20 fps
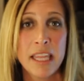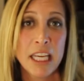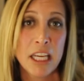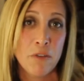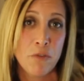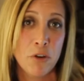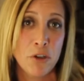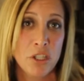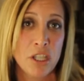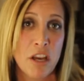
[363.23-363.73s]
think
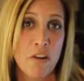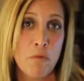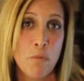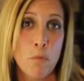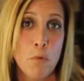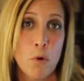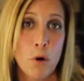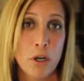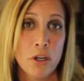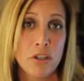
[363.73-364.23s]
of yourself
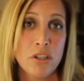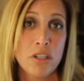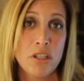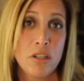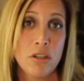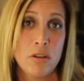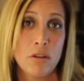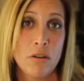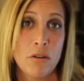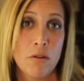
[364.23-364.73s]
more
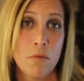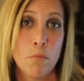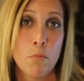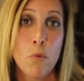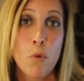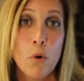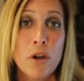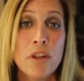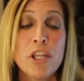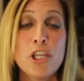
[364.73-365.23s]
as
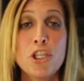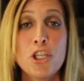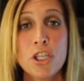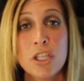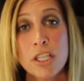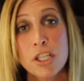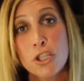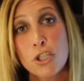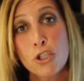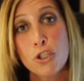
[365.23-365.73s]
more than
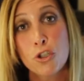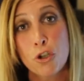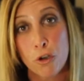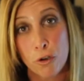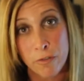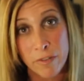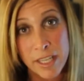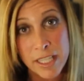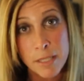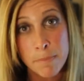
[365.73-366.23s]
just a
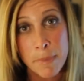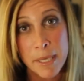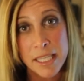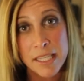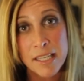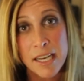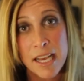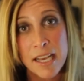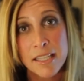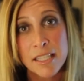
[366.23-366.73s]
service
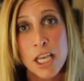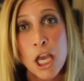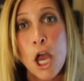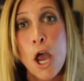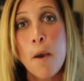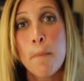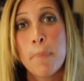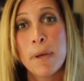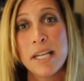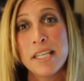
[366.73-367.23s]
business,
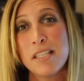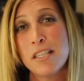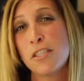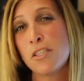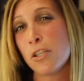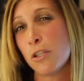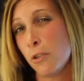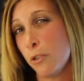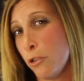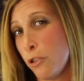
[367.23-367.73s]
but as a
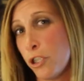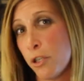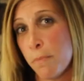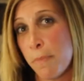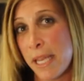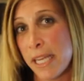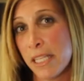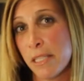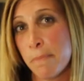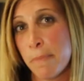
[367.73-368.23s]
solution
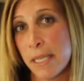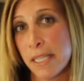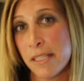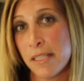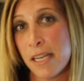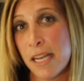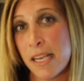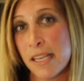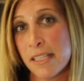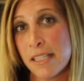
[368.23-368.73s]
based
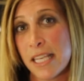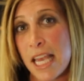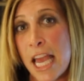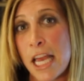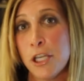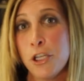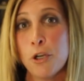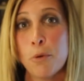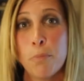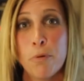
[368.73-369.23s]
business.
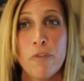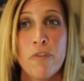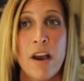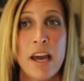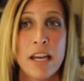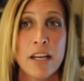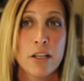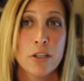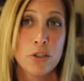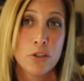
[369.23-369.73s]
And you're
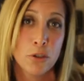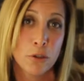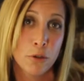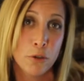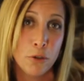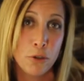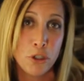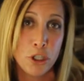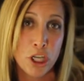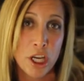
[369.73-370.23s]
providing a
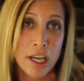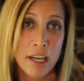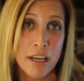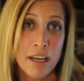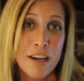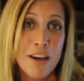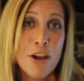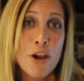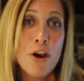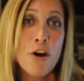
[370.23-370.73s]

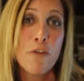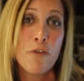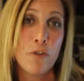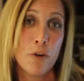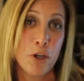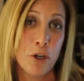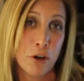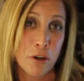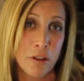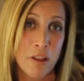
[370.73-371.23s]
solution
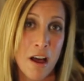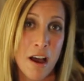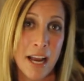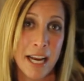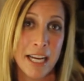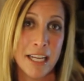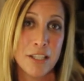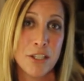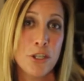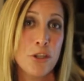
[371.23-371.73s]
for your
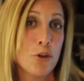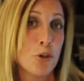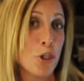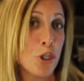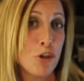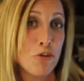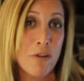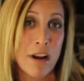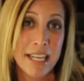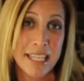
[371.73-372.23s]
clients. They're
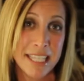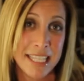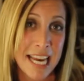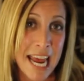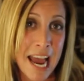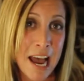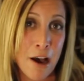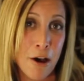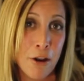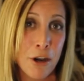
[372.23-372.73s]
stressed
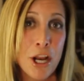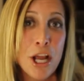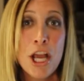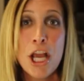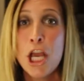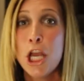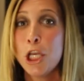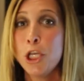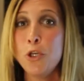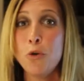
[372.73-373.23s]
out,
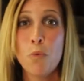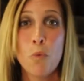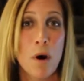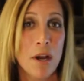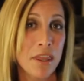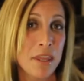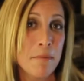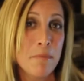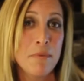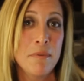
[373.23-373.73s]
you
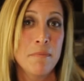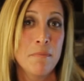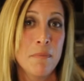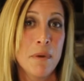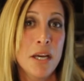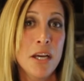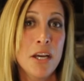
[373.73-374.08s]
want them